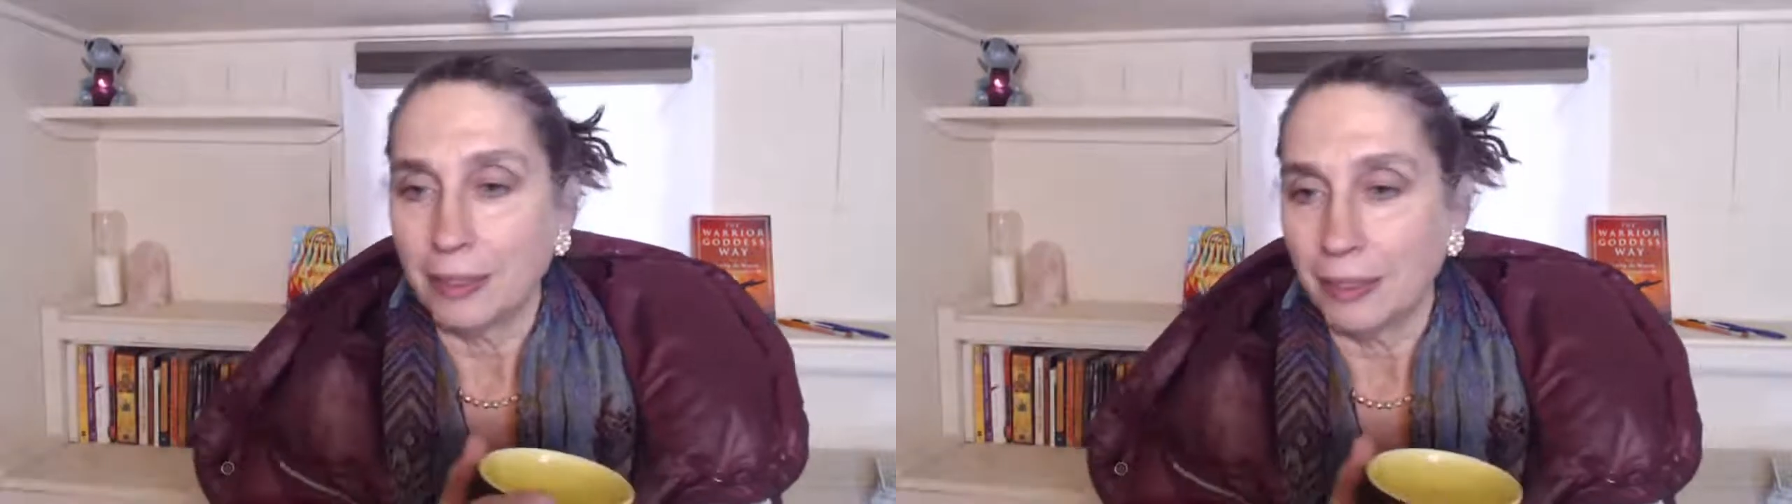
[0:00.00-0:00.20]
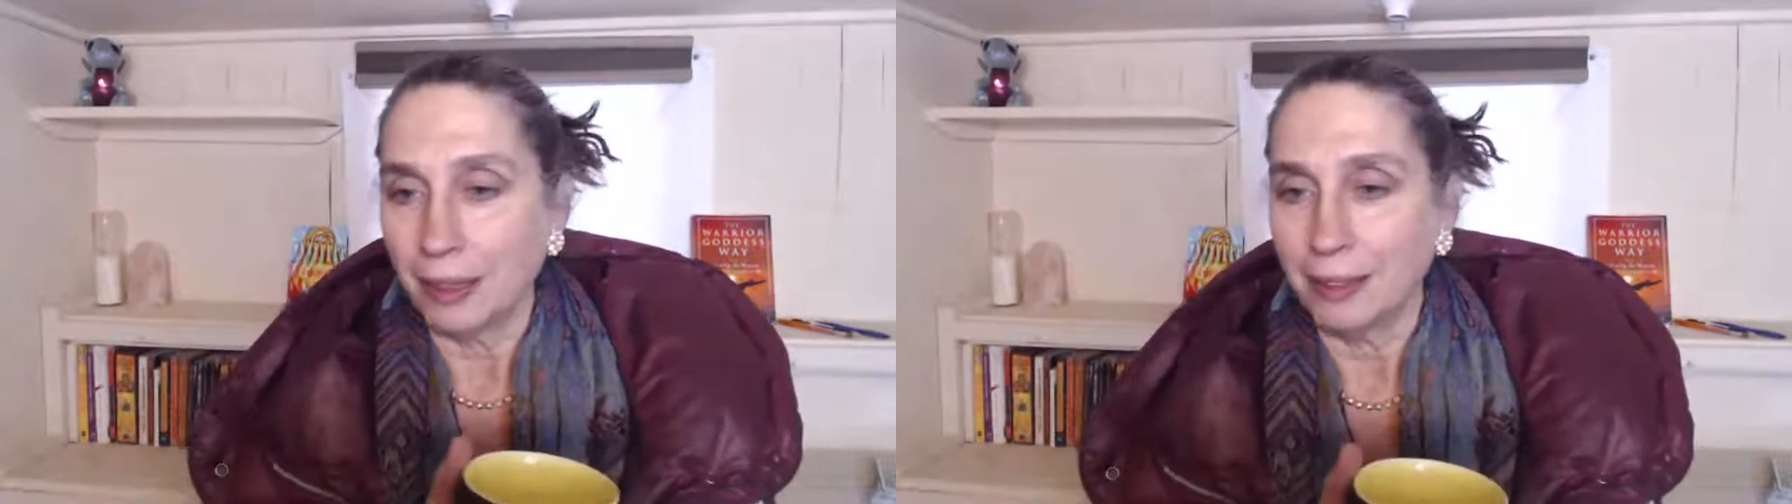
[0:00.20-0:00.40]

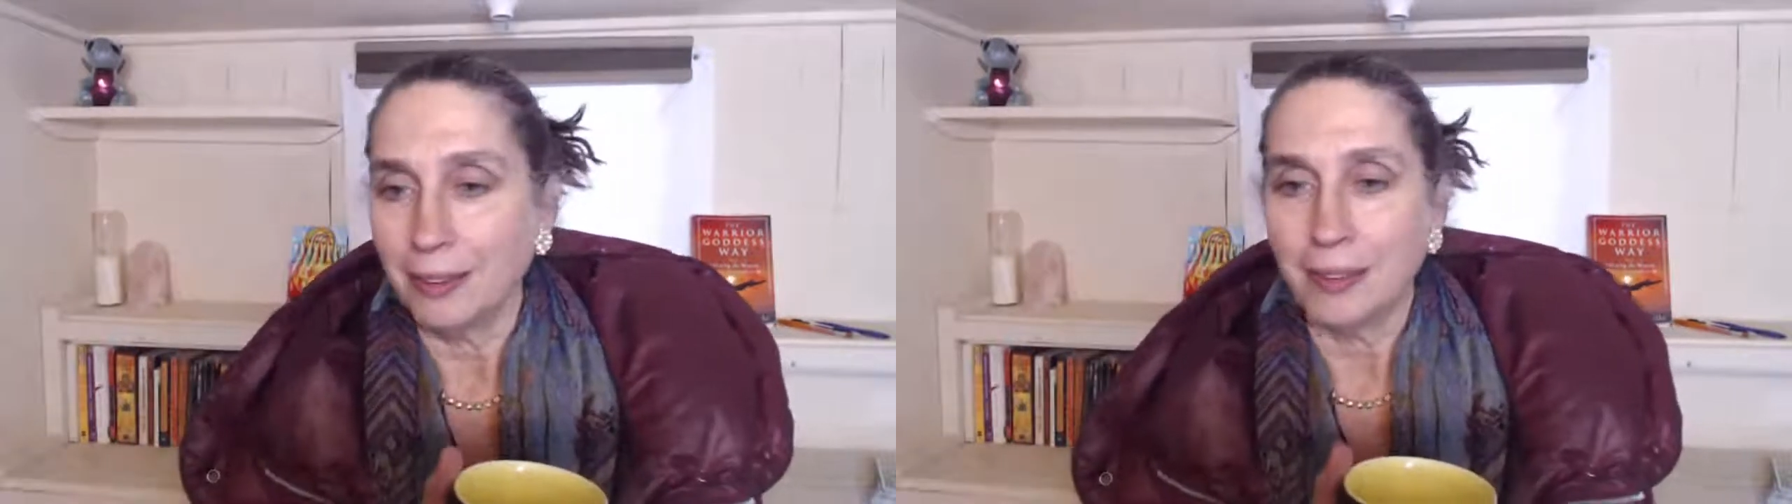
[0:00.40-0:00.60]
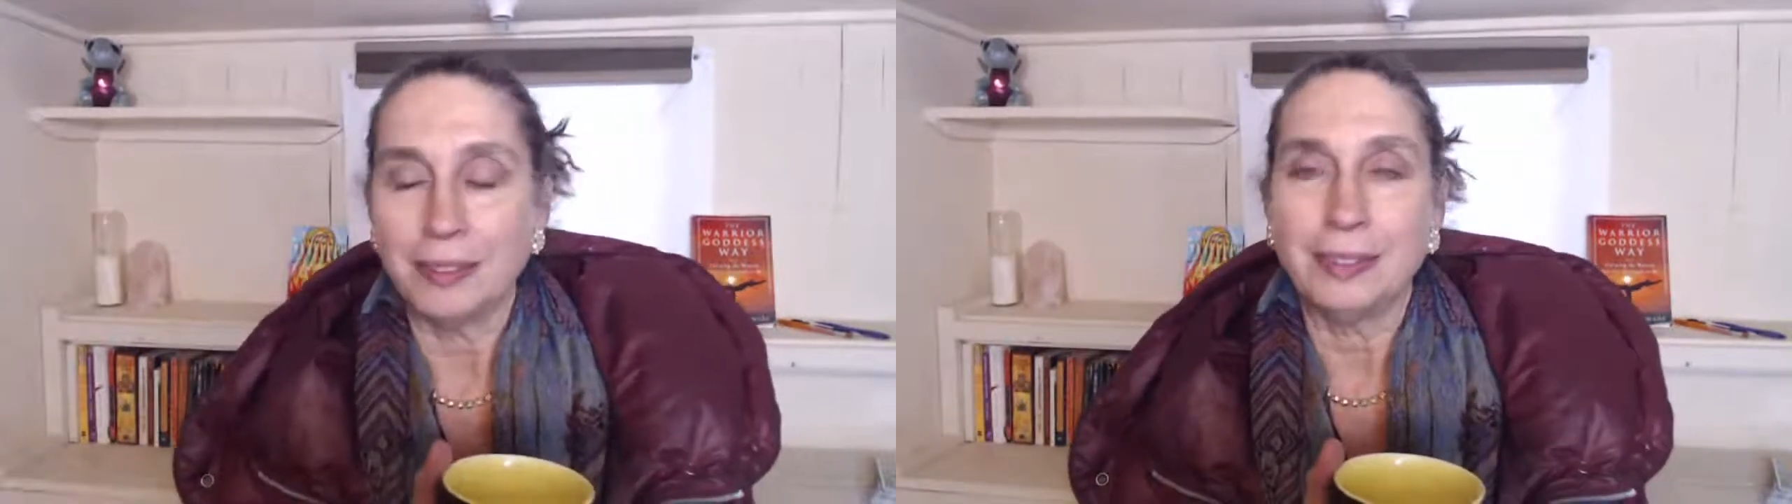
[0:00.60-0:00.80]

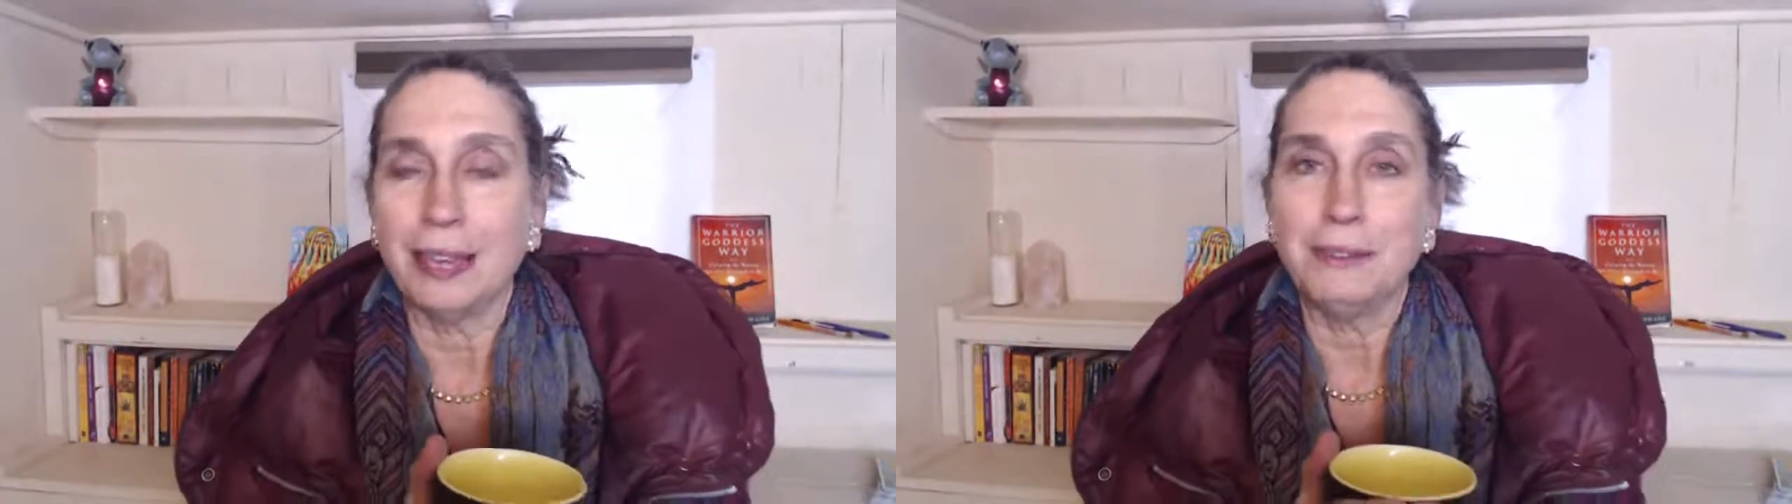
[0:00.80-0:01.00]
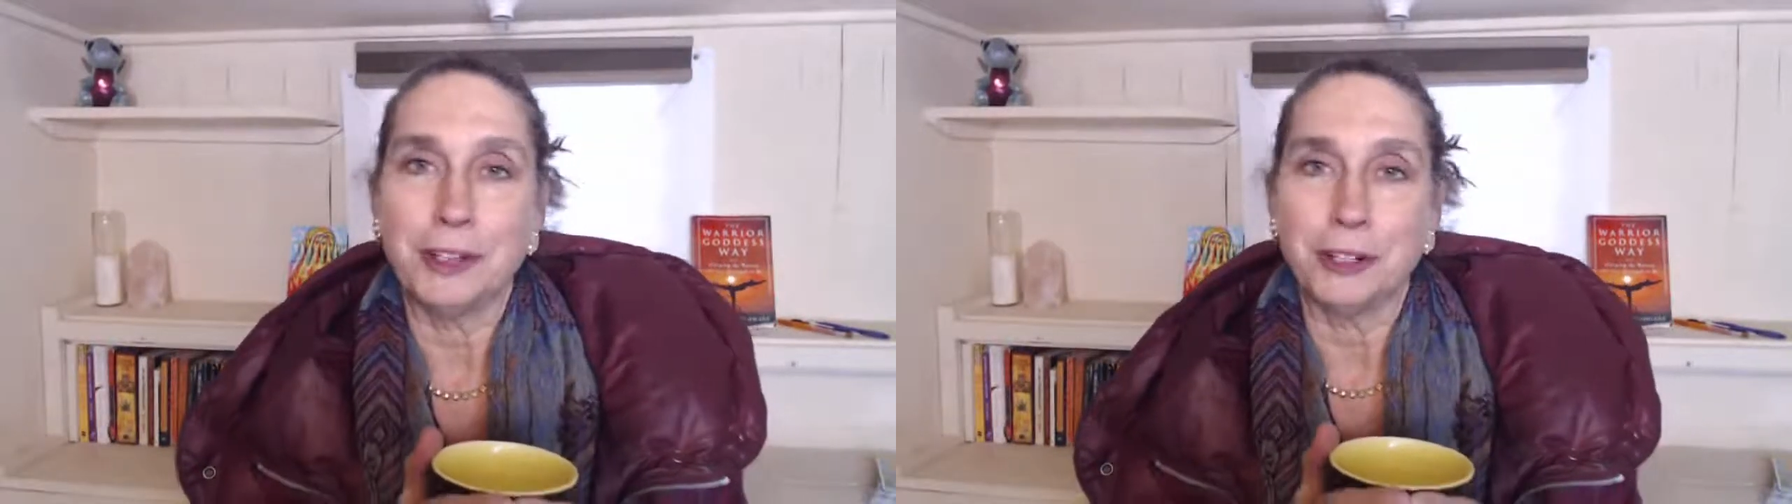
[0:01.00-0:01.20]
the
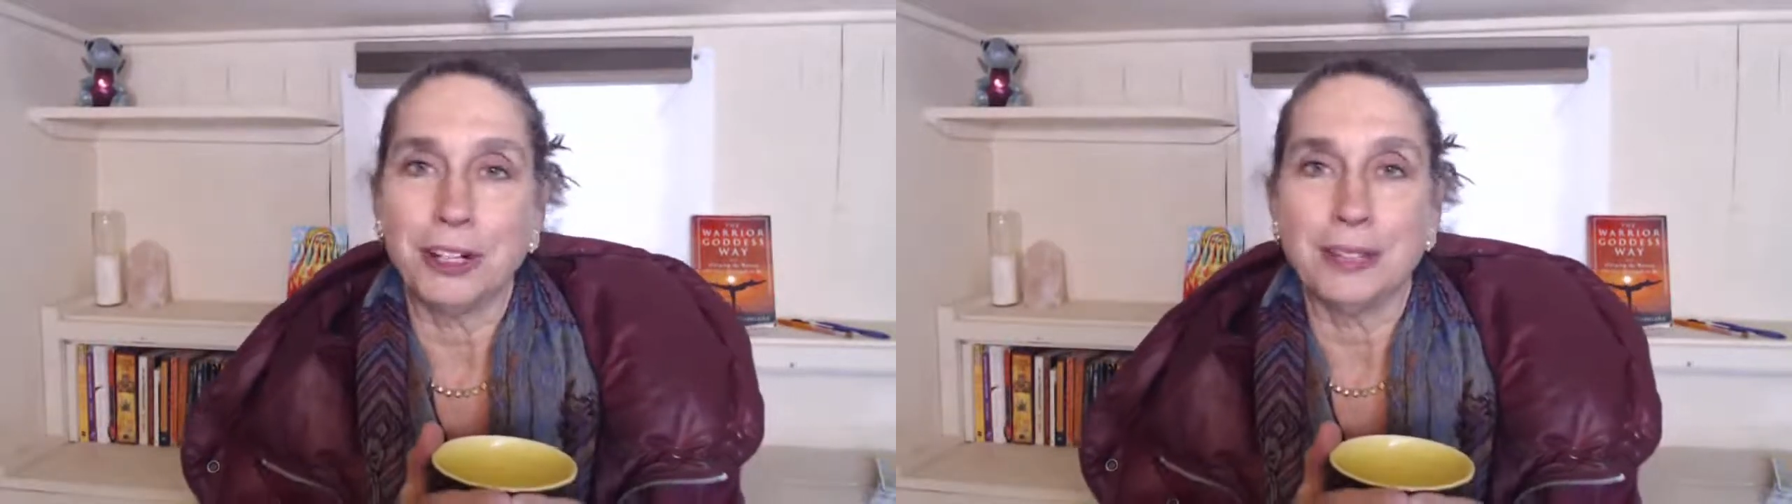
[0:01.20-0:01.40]
savior